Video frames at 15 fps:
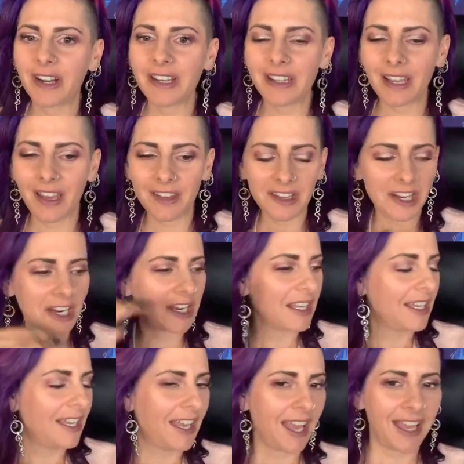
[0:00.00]
front of the other
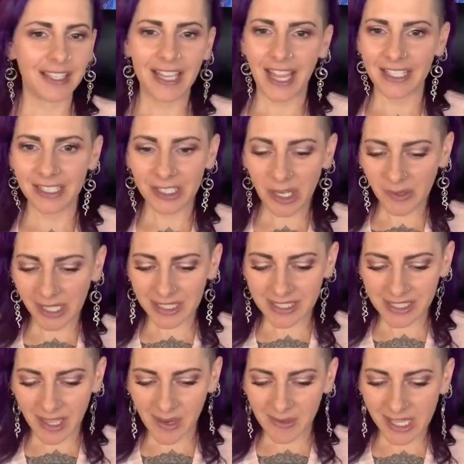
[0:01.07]
and kind of going
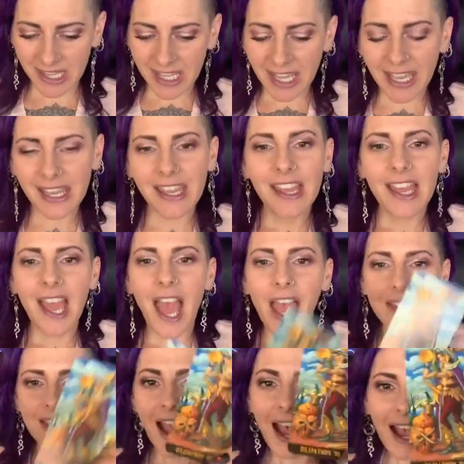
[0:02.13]
slow with it
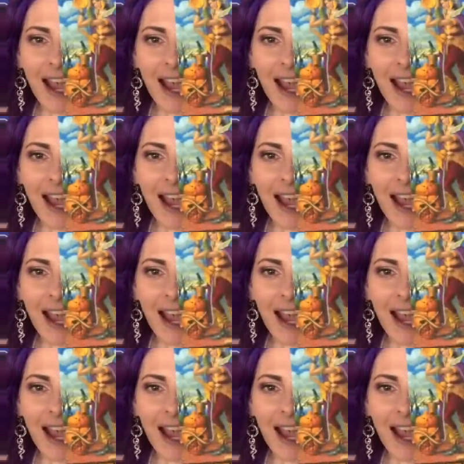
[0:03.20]
and